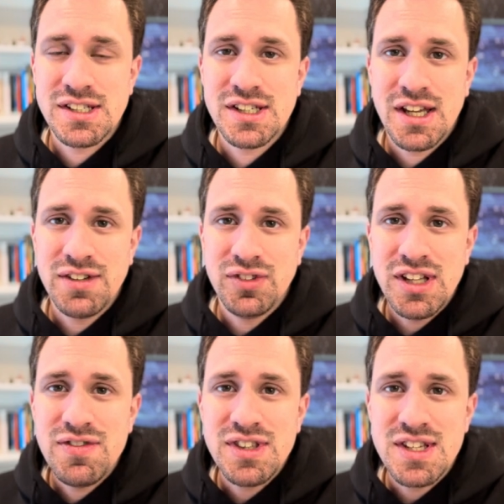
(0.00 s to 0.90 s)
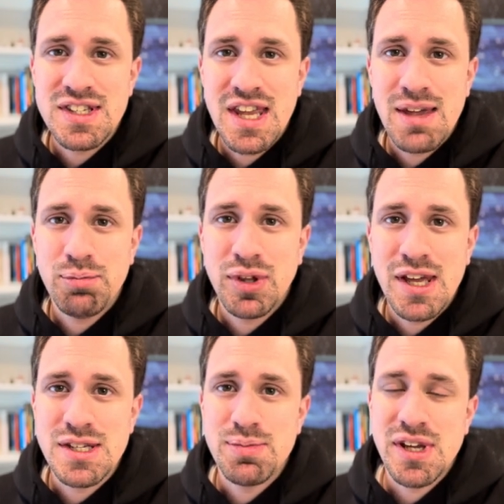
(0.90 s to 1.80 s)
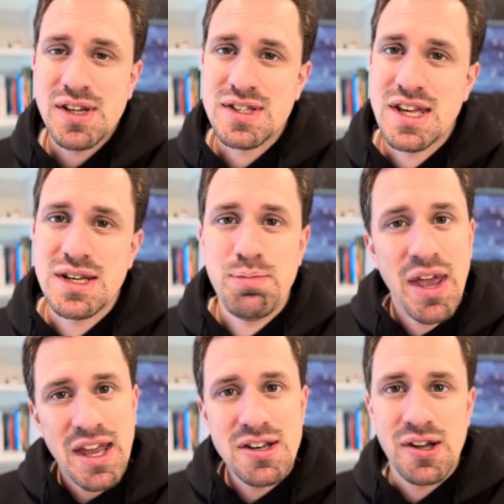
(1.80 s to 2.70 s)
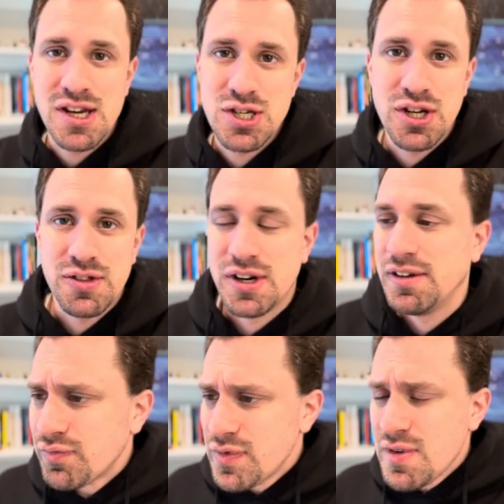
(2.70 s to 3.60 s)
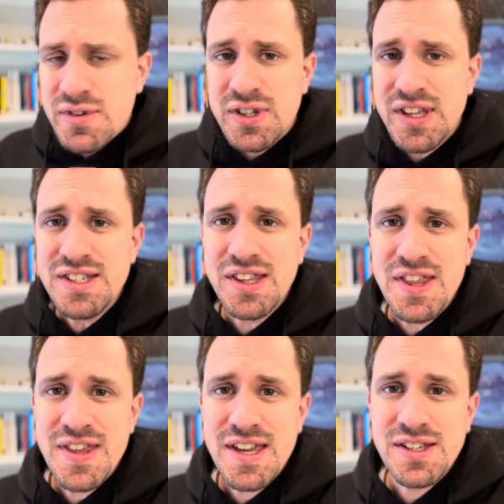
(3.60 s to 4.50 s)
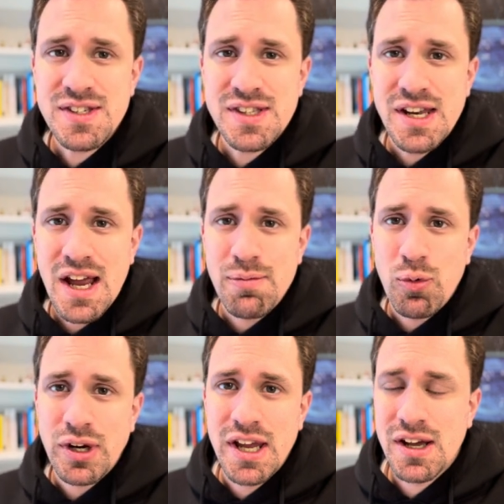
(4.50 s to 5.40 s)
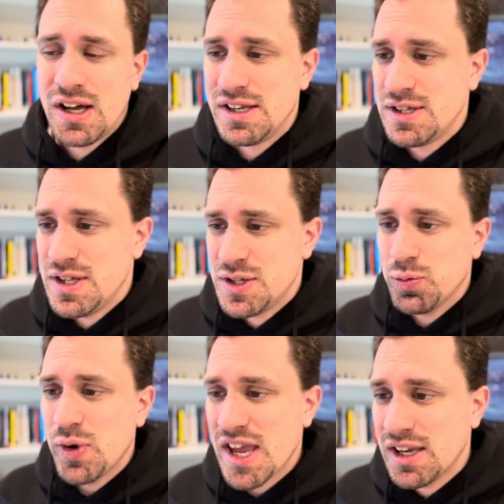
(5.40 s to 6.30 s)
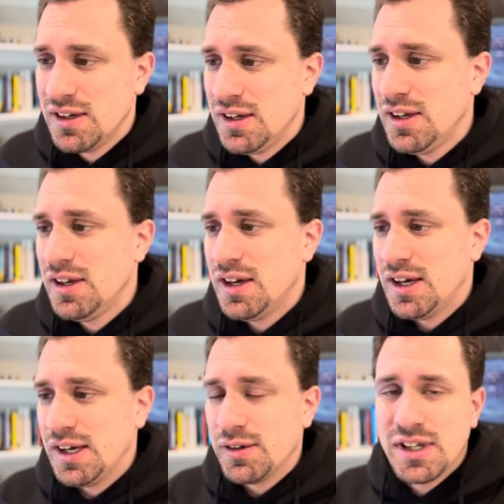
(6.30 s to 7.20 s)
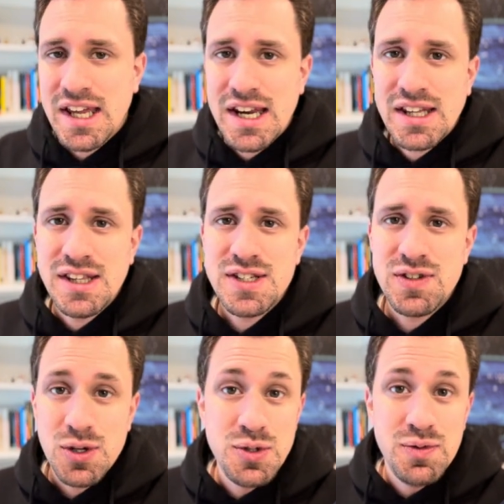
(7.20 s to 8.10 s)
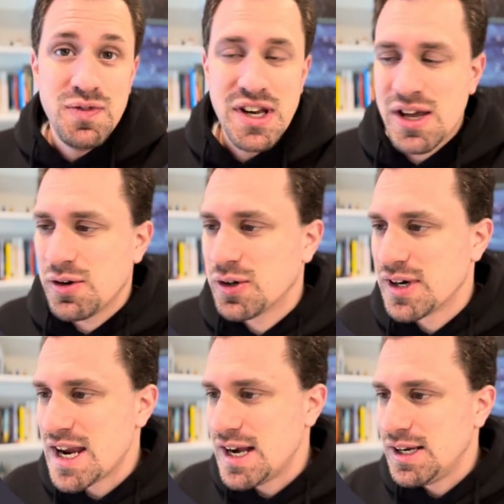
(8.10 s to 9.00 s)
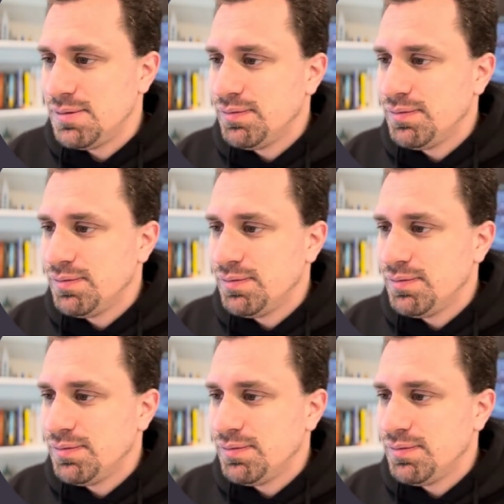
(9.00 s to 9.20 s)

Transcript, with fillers: kind of live in the same place because they depend on each other. So these are the things that I'm working on this week, uh, getting this YouTube video created.